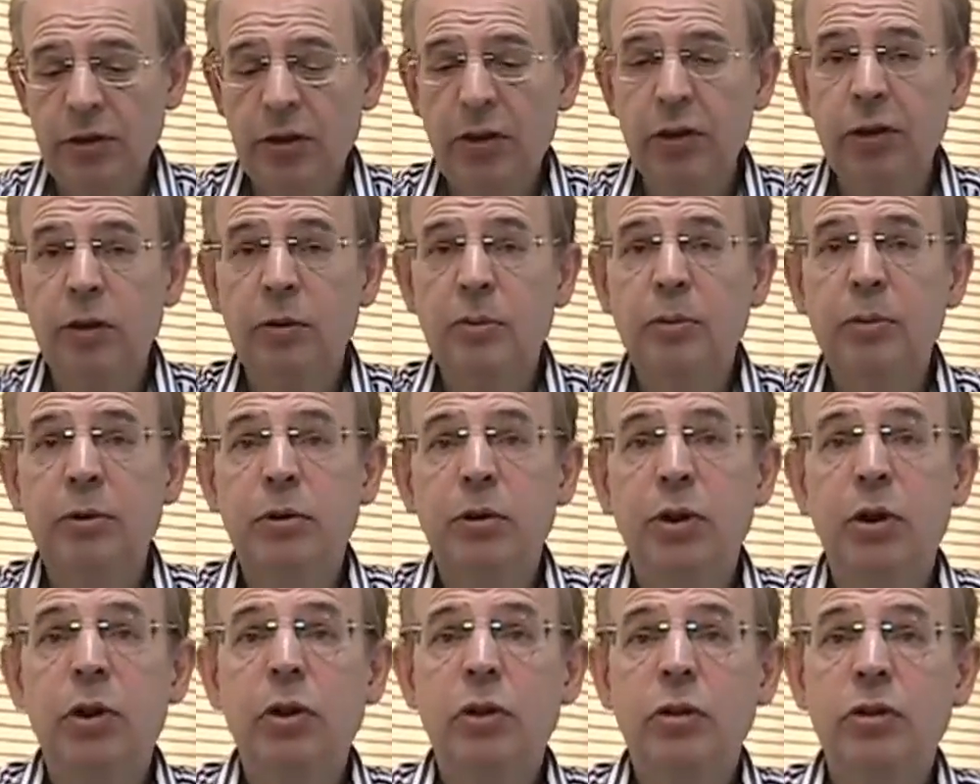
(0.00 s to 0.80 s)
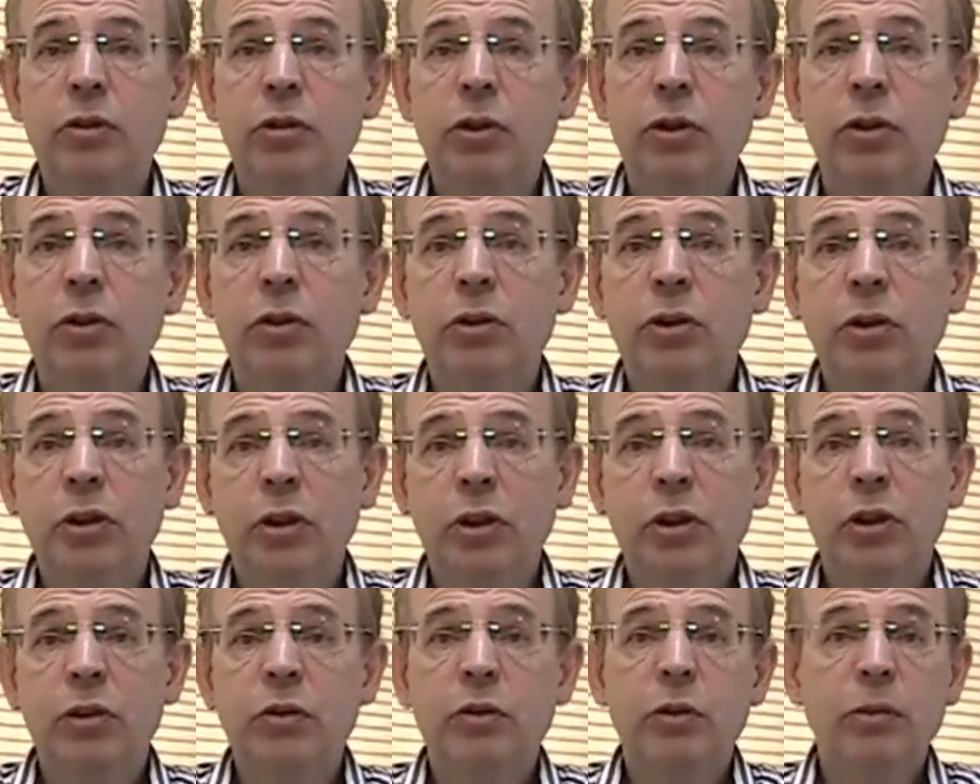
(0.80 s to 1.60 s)
You can put a hose on
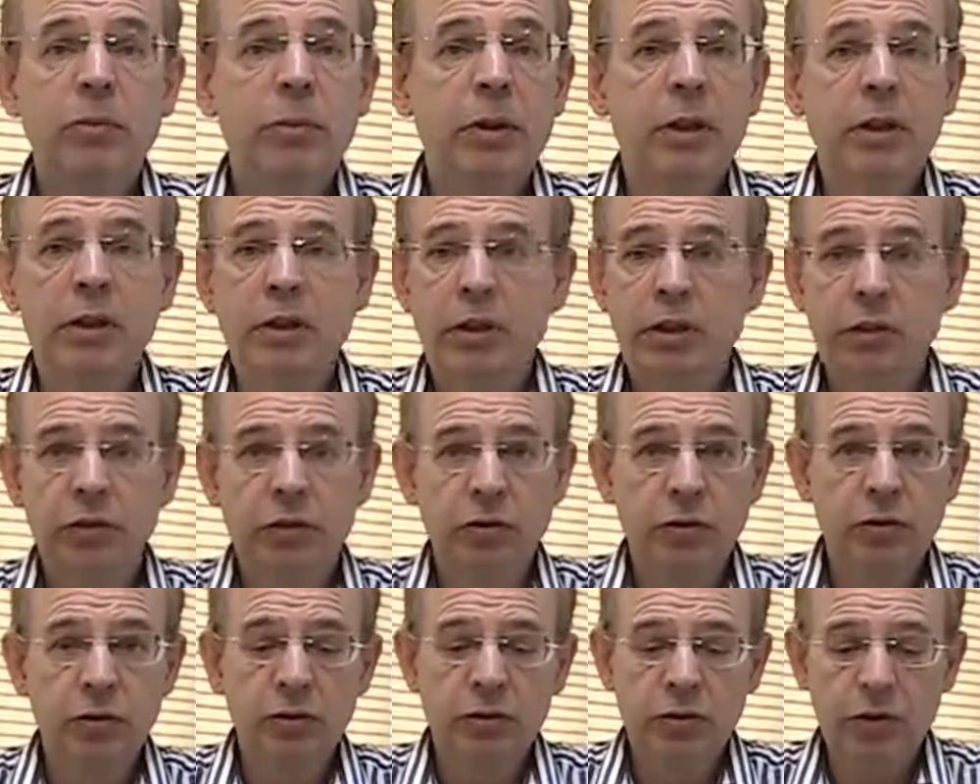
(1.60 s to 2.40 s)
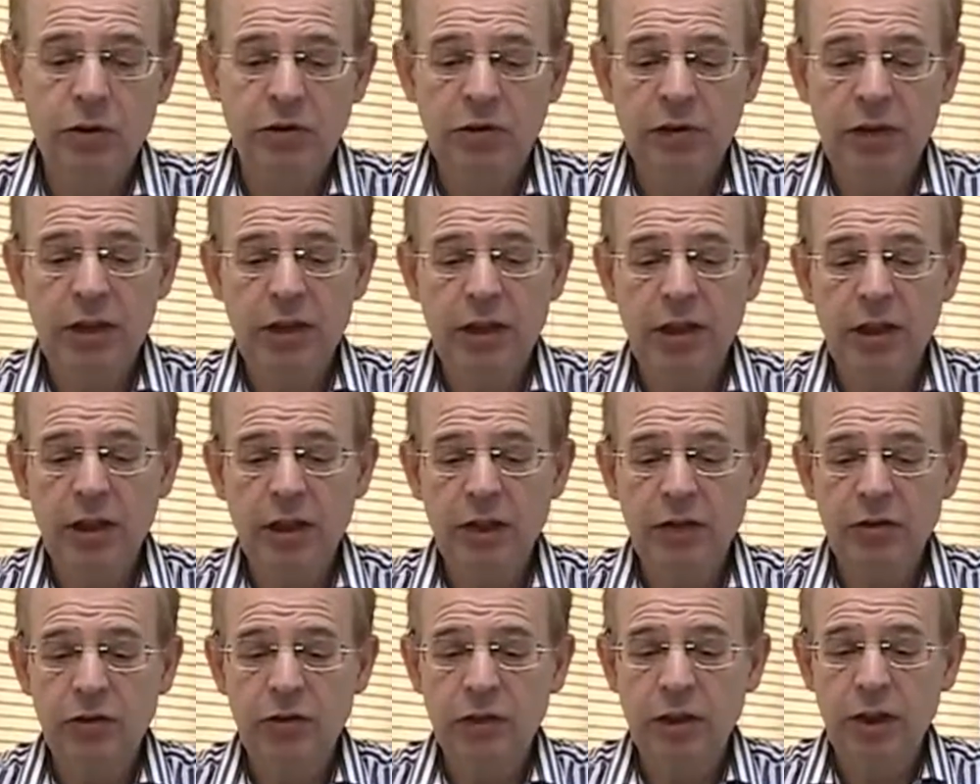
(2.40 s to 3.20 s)
into a bucket or take it
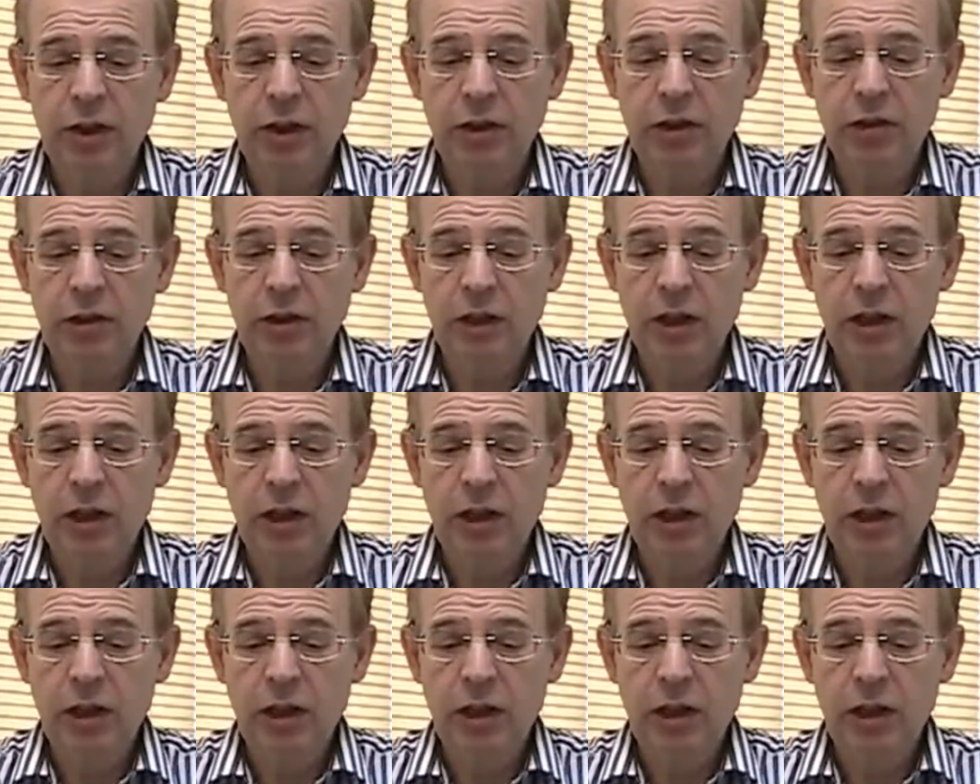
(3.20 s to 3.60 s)
outside.